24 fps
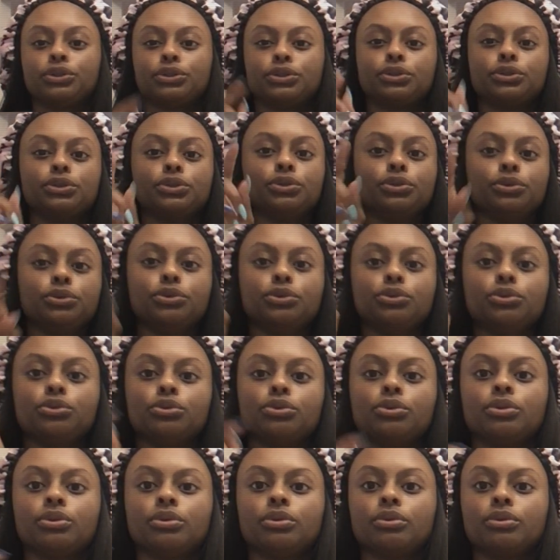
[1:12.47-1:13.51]

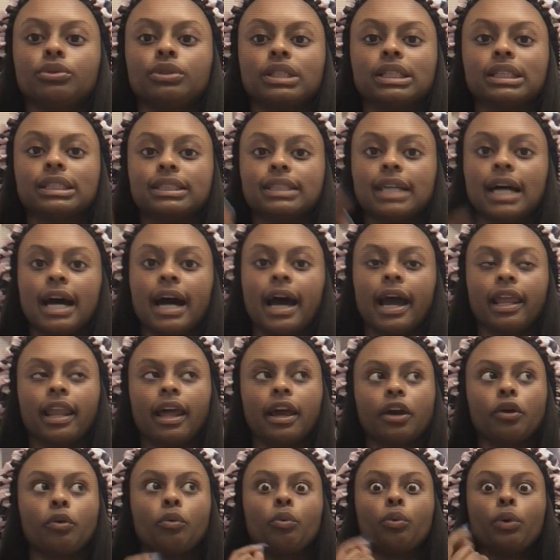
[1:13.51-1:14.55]
to decide
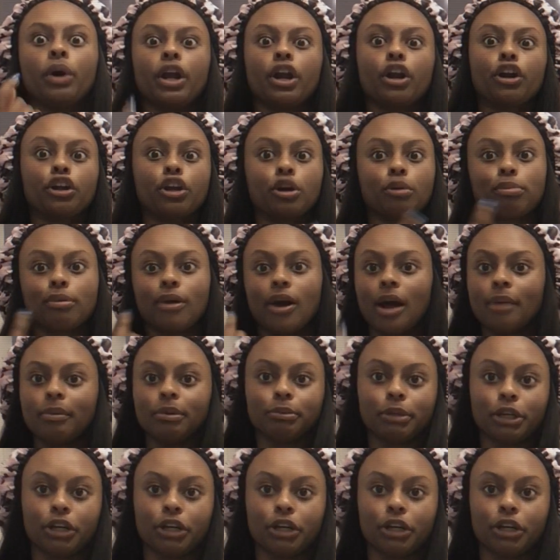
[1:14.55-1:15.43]
like what are your problem